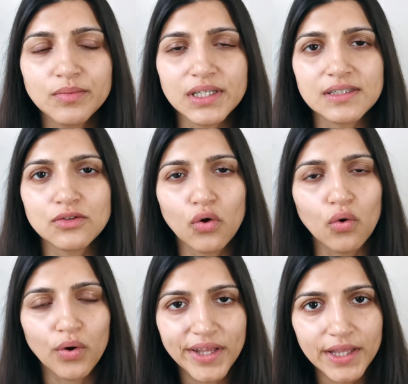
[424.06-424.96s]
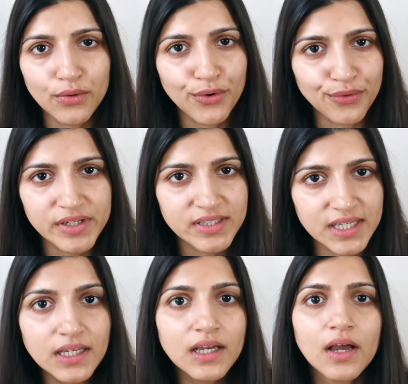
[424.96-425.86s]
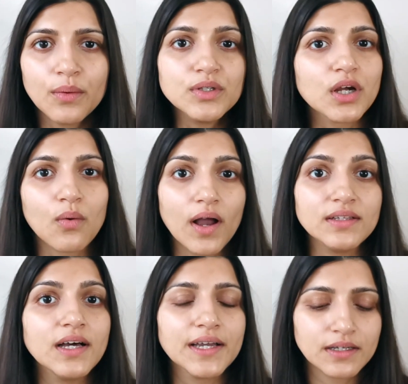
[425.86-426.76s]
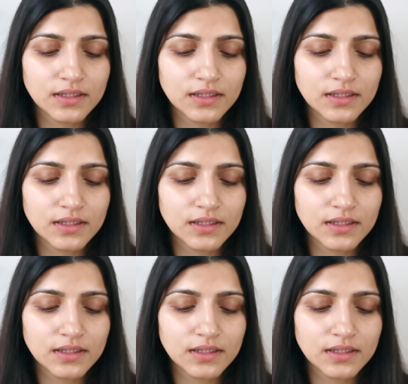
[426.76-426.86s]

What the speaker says: but it's not oily or greasy, which I quite like.